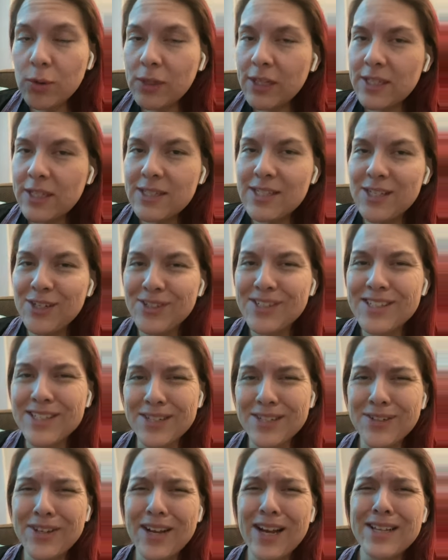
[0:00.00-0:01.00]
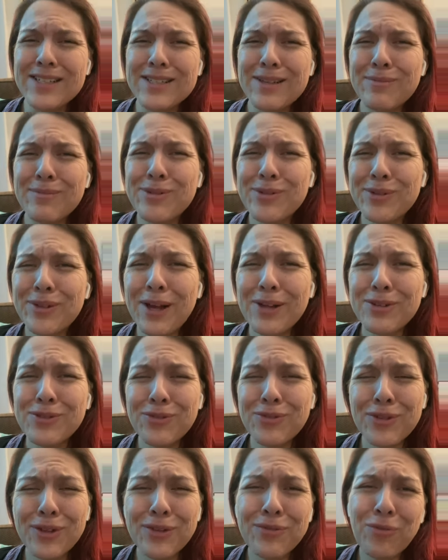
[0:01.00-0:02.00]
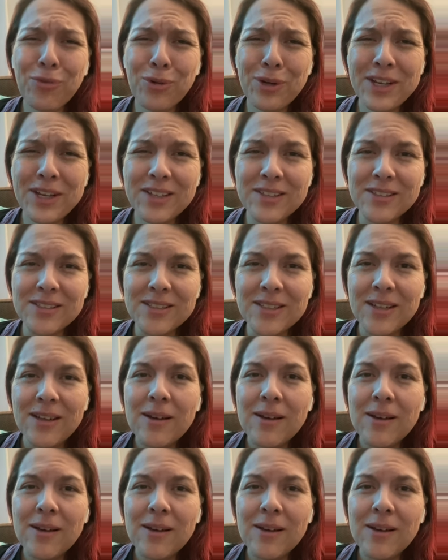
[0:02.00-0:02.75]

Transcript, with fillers: Like, seriously, you guys, I've been doing laundry for like four days.